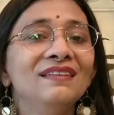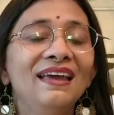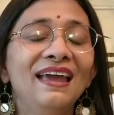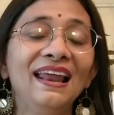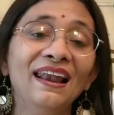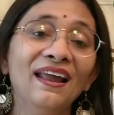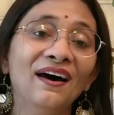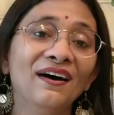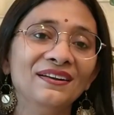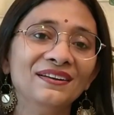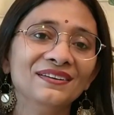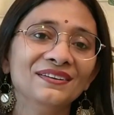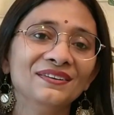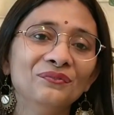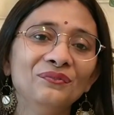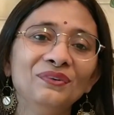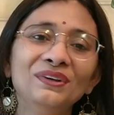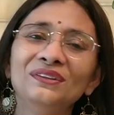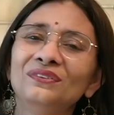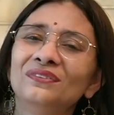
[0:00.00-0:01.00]
elan,
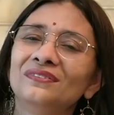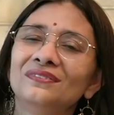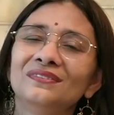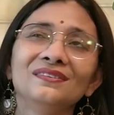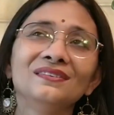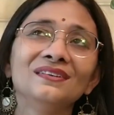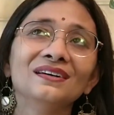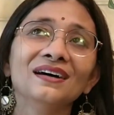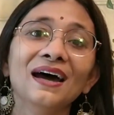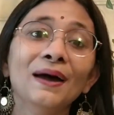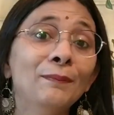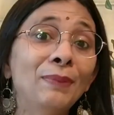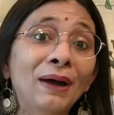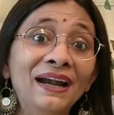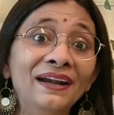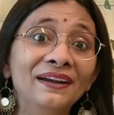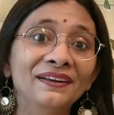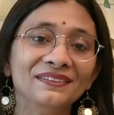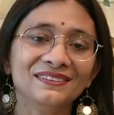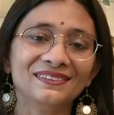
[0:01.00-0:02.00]
with
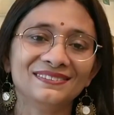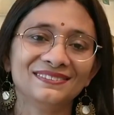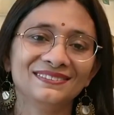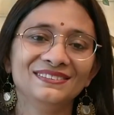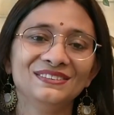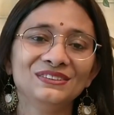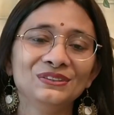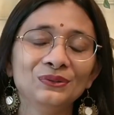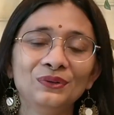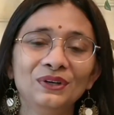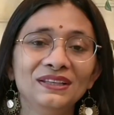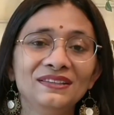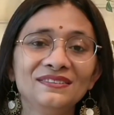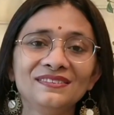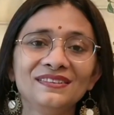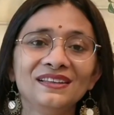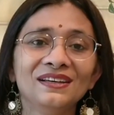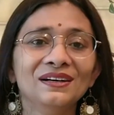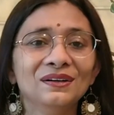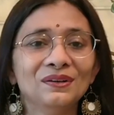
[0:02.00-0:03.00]
abandon. So it's
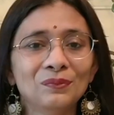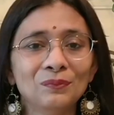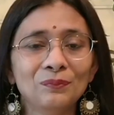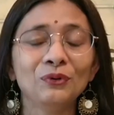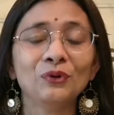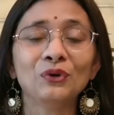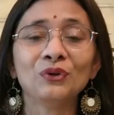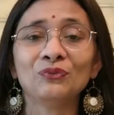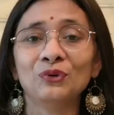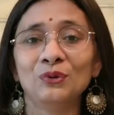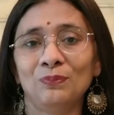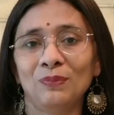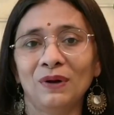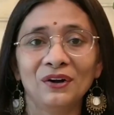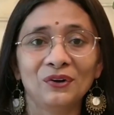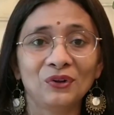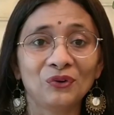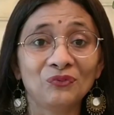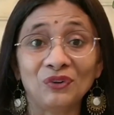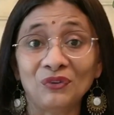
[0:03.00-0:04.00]
the beautiful
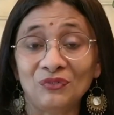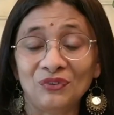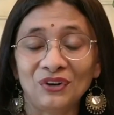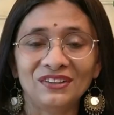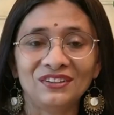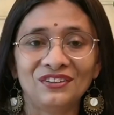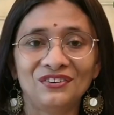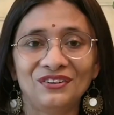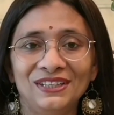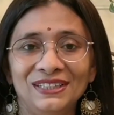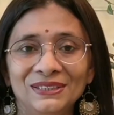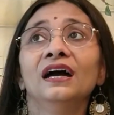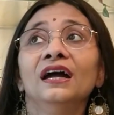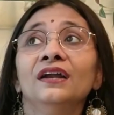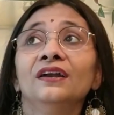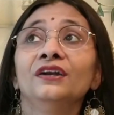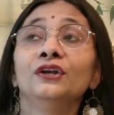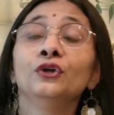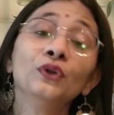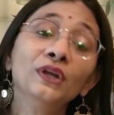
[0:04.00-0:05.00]
part of
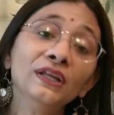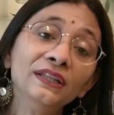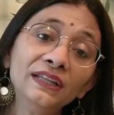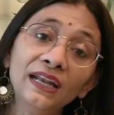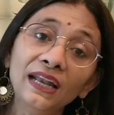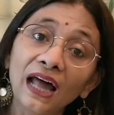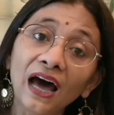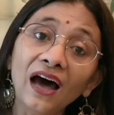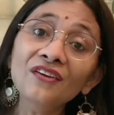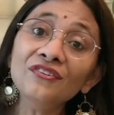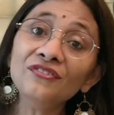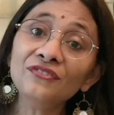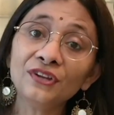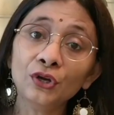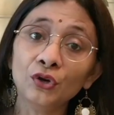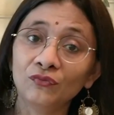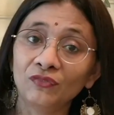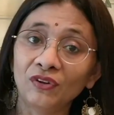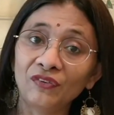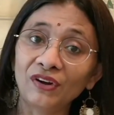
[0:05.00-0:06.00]
Navratri. During the last day
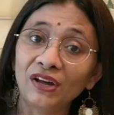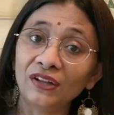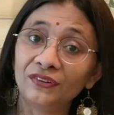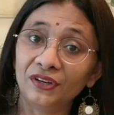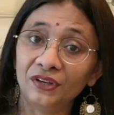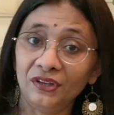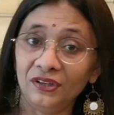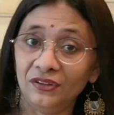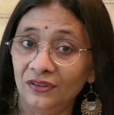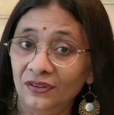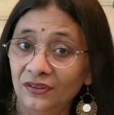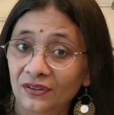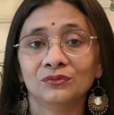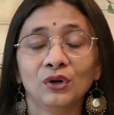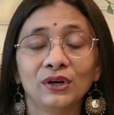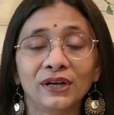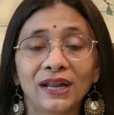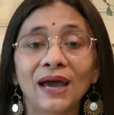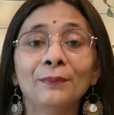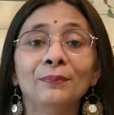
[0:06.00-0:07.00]
of Navratri,
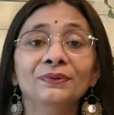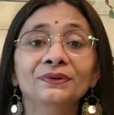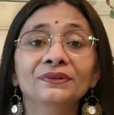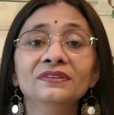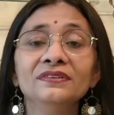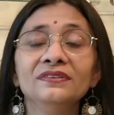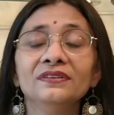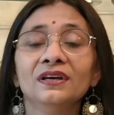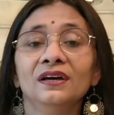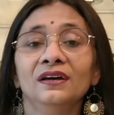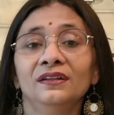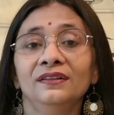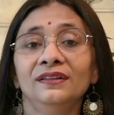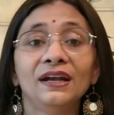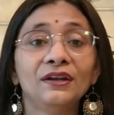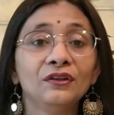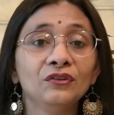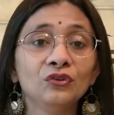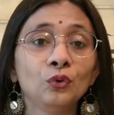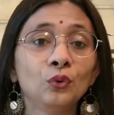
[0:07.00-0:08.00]
what happens?
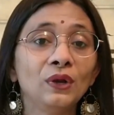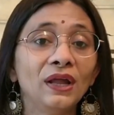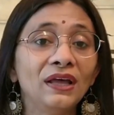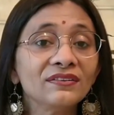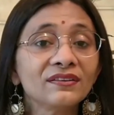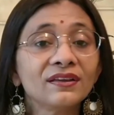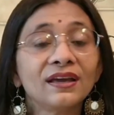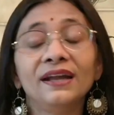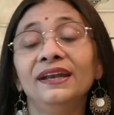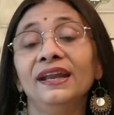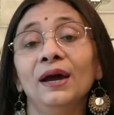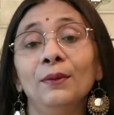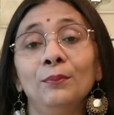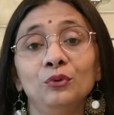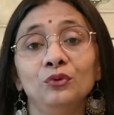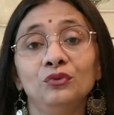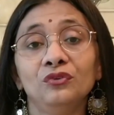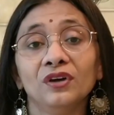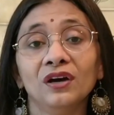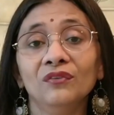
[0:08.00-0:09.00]
That is known as Kanya
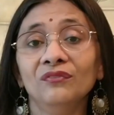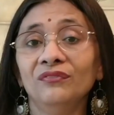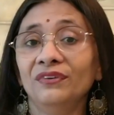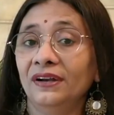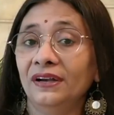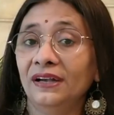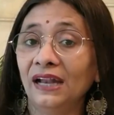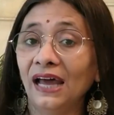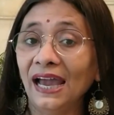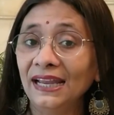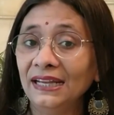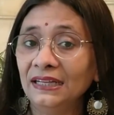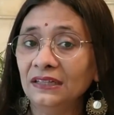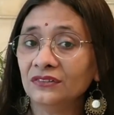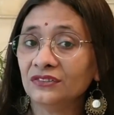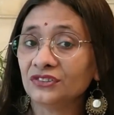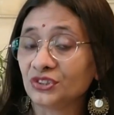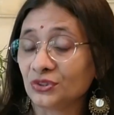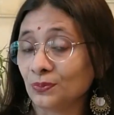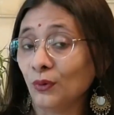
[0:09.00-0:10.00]
Puja, where
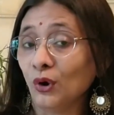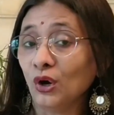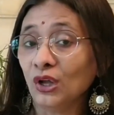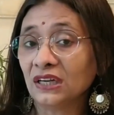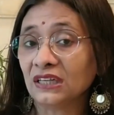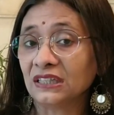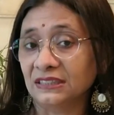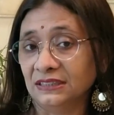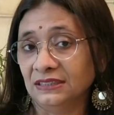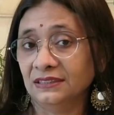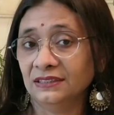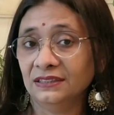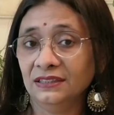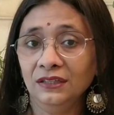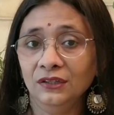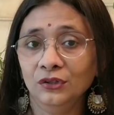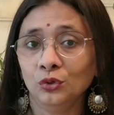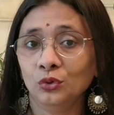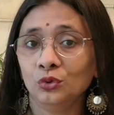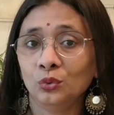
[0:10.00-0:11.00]
9 small
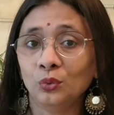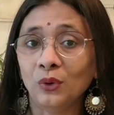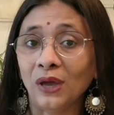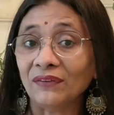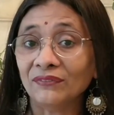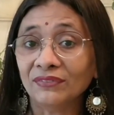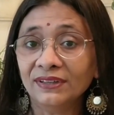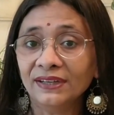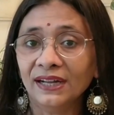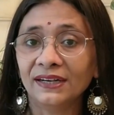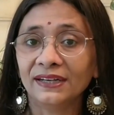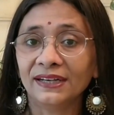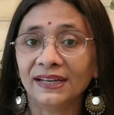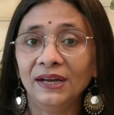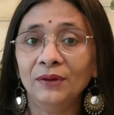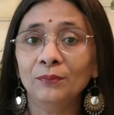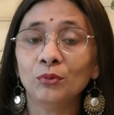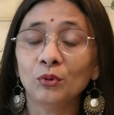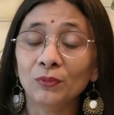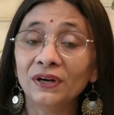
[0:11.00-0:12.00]
girls, those who haven't
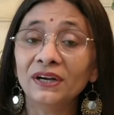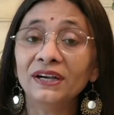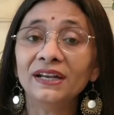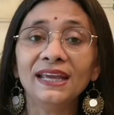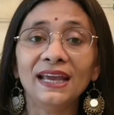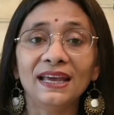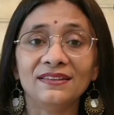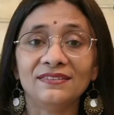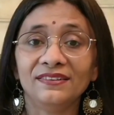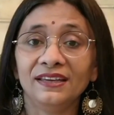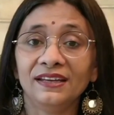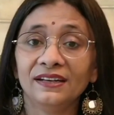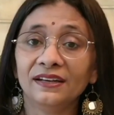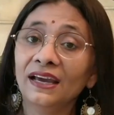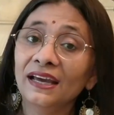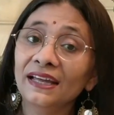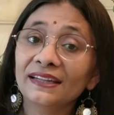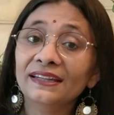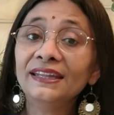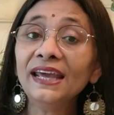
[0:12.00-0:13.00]
attained puberty as yet,
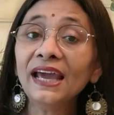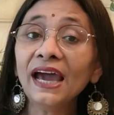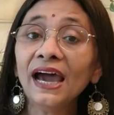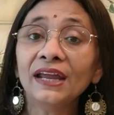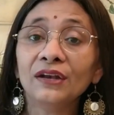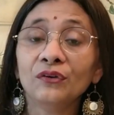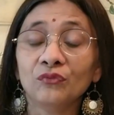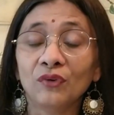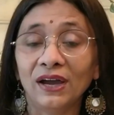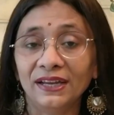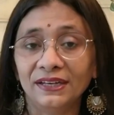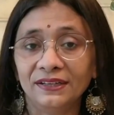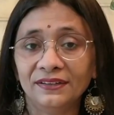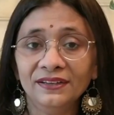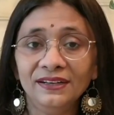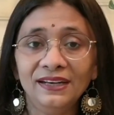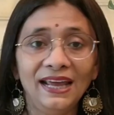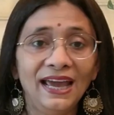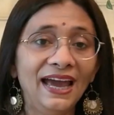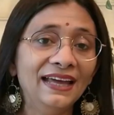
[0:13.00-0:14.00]
they are
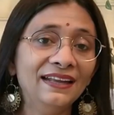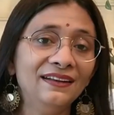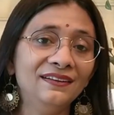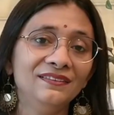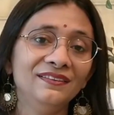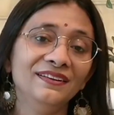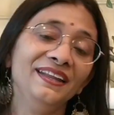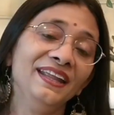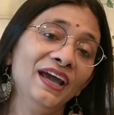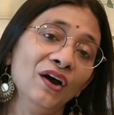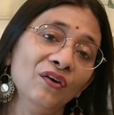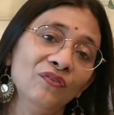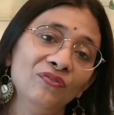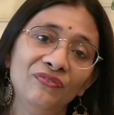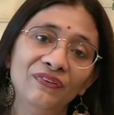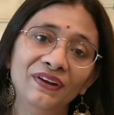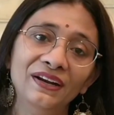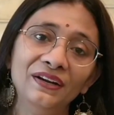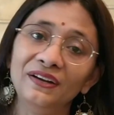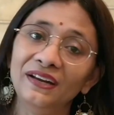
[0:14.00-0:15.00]
invited and they are
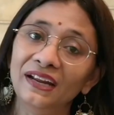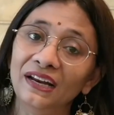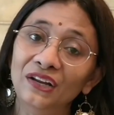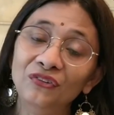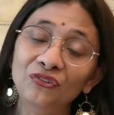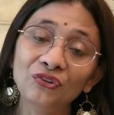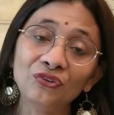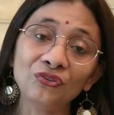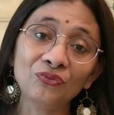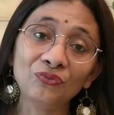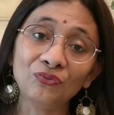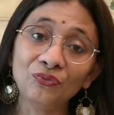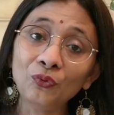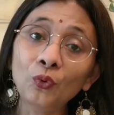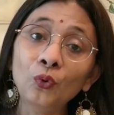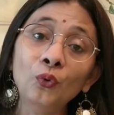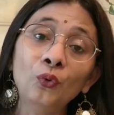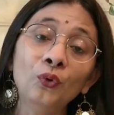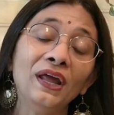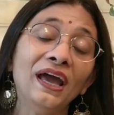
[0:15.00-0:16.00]
fed delicious
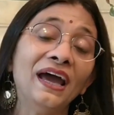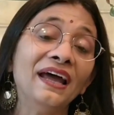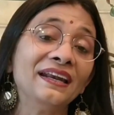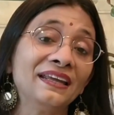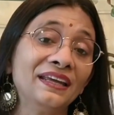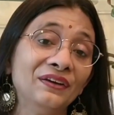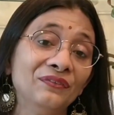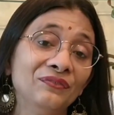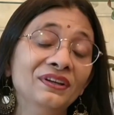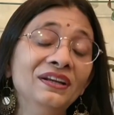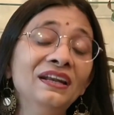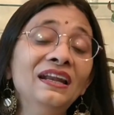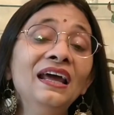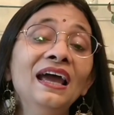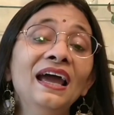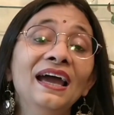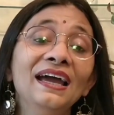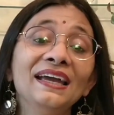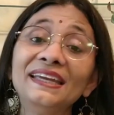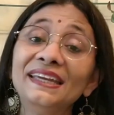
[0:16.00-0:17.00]
food and given
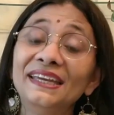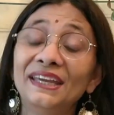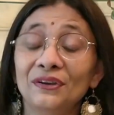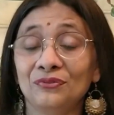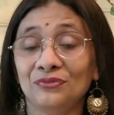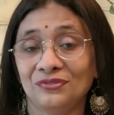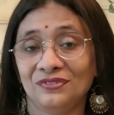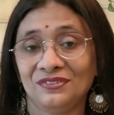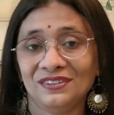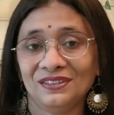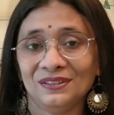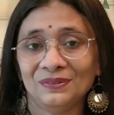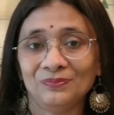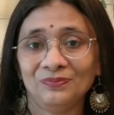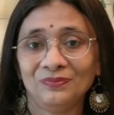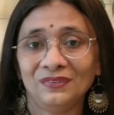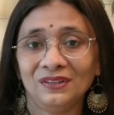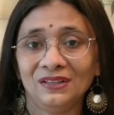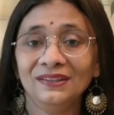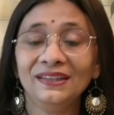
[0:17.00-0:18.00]
gifts.
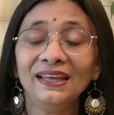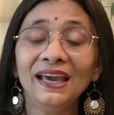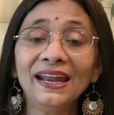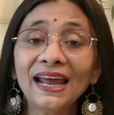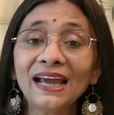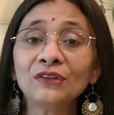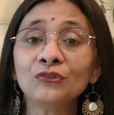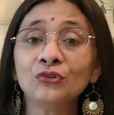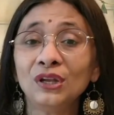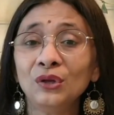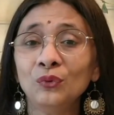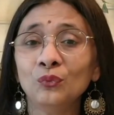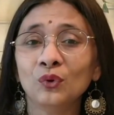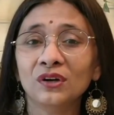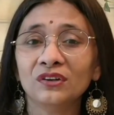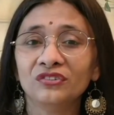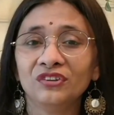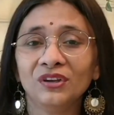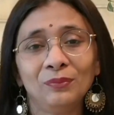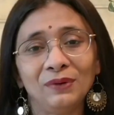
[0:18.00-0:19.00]
They are actually
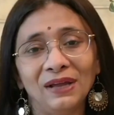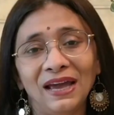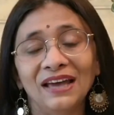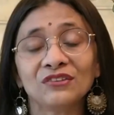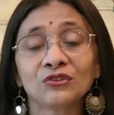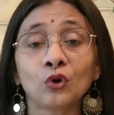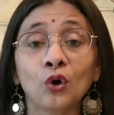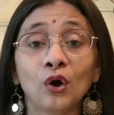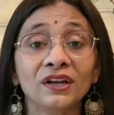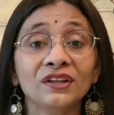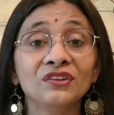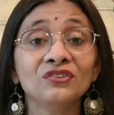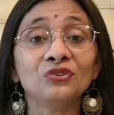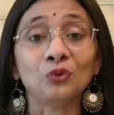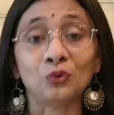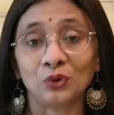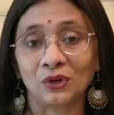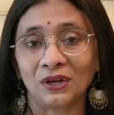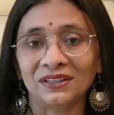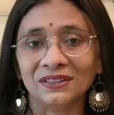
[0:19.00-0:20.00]
worshipped as Goddess
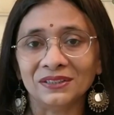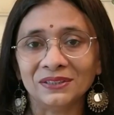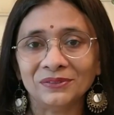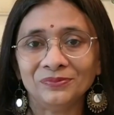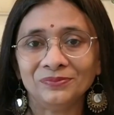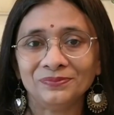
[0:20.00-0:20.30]
Durga.